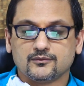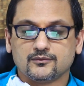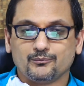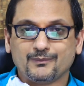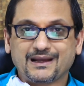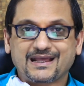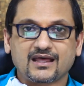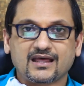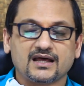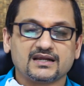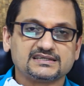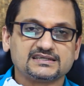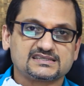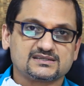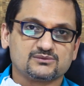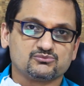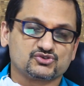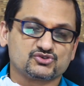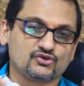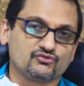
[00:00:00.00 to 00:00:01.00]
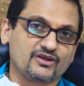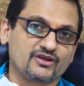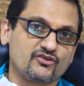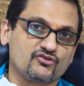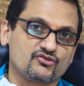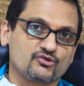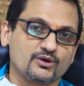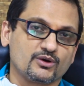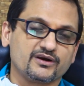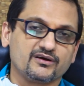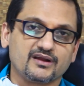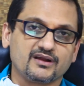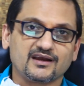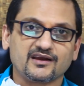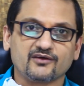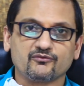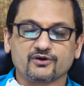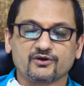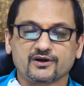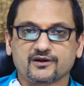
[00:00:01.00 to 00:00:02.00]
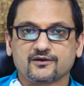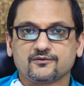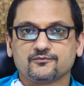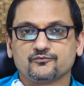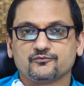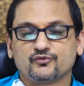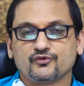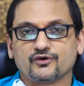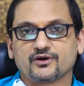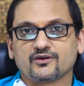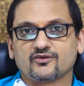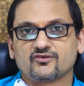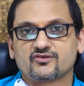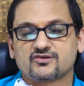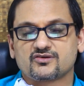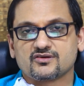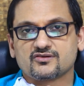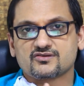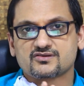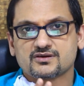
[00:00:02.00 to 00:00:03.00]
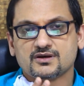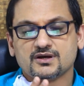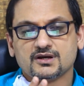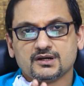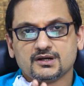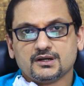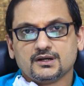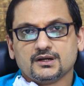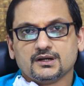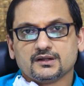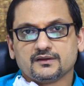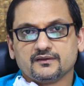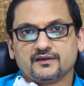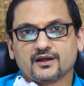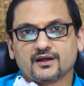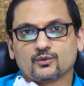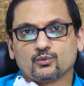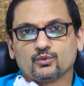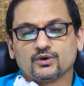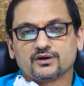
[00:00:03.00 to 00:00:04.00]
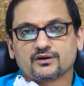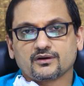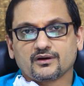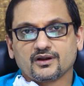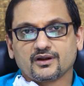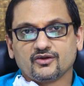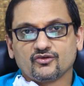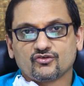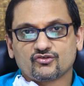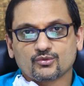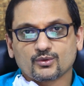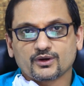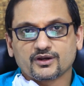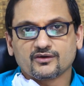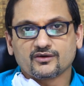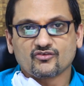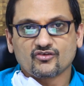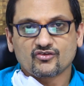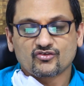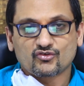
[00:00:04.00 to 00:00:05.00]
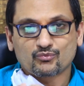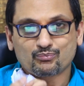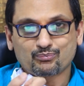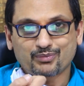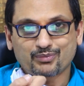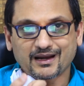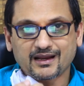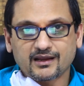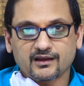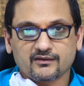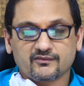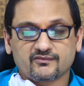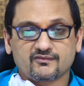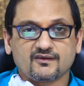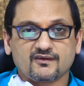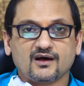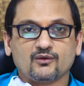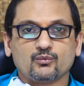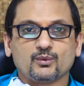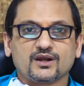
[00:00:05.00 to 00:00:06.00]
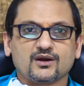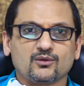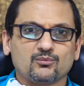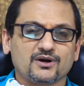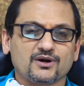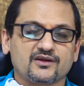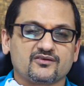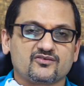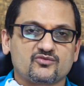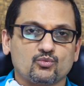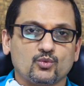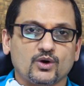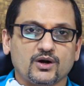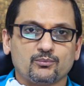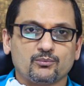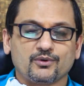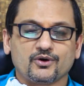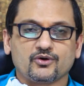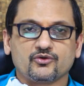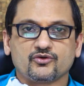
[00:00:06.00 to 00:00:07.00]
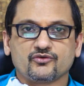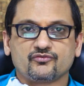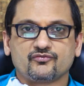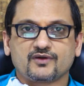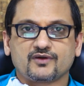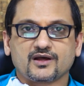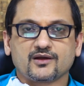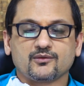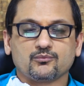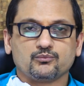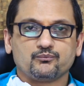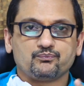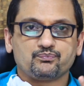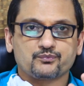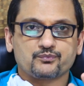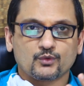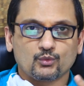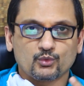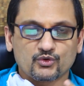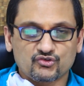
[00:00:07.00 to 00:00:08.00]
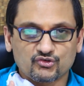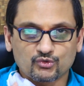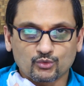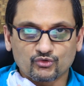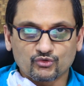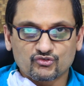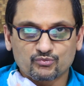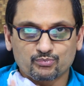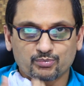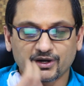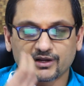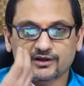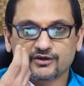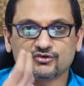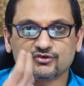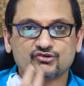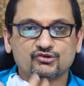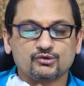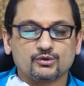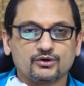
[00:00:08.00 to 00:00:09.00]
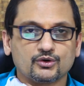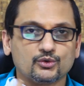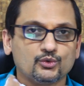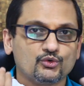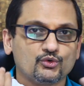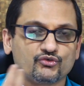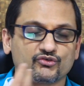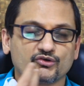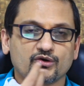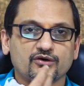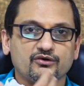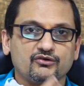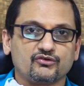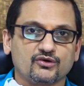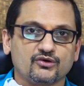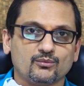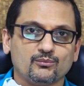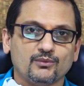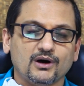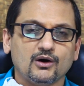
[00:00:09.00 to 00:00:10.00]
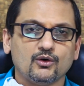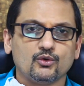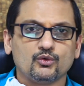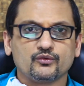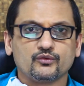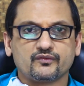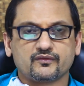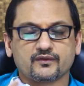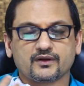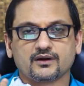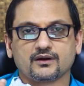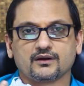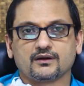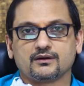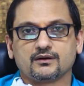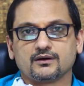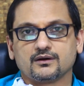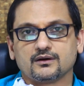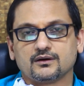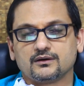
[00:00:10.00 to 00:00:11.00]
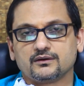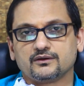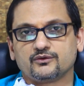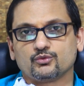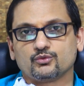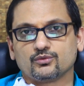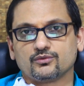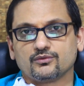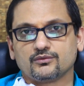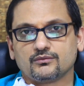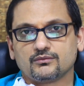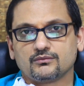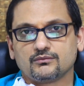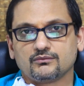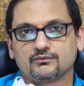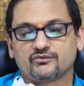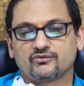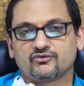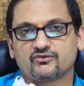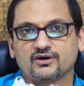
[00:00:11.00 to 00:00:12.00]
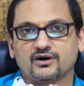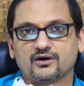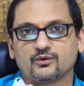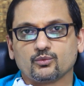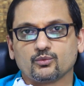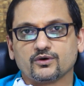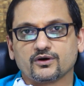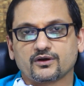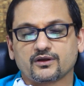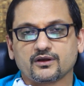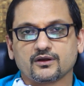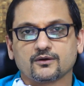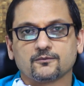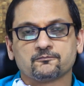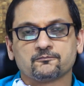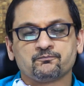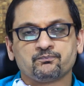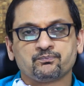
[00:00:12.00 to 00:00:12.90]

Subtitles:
mechanisms of insulin delivery. For instance, there were insulin sprays available at one point of time, which you could spray into your nose or into your mouth, and it would start working.